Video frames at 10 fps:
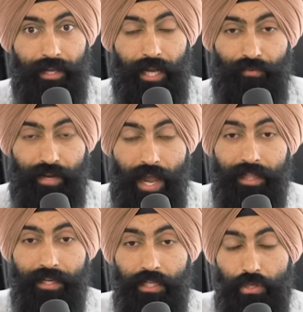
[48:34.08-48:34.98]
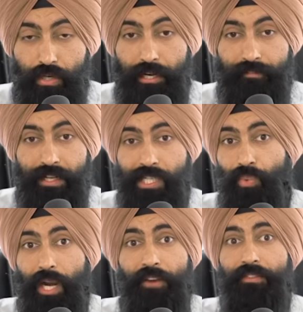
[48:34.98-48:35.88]
In reality, you can invest
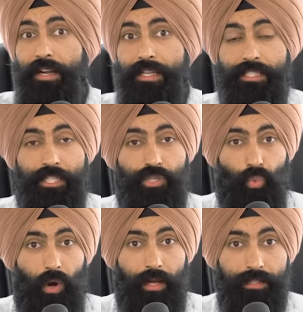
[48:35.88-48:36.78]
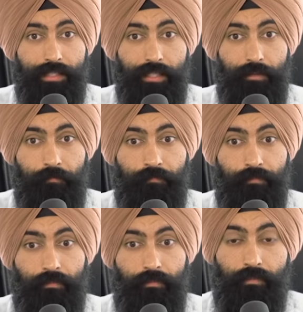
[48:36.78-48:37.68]
in whatever it is that you want,
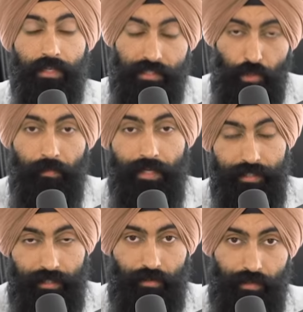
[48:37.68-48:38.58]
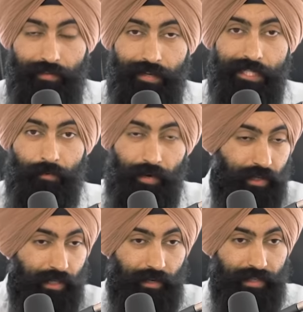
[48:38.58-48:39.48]
assuming it's a good investment, right?
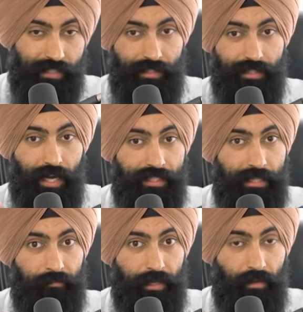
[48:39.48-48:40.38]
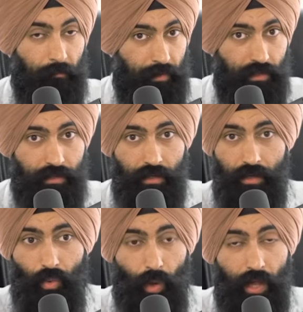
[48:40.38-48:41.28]
You can invest in stocks and build
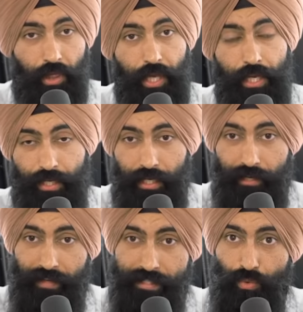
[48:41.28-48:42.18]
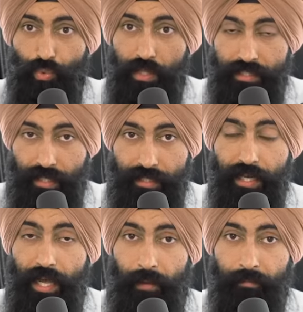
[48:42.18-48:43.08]
wealth. You can invest in real estate
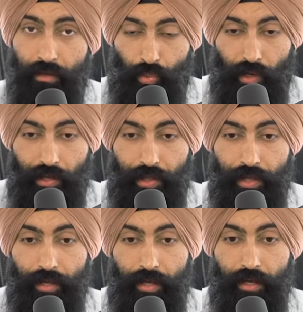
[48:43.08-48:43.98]
and build wealth.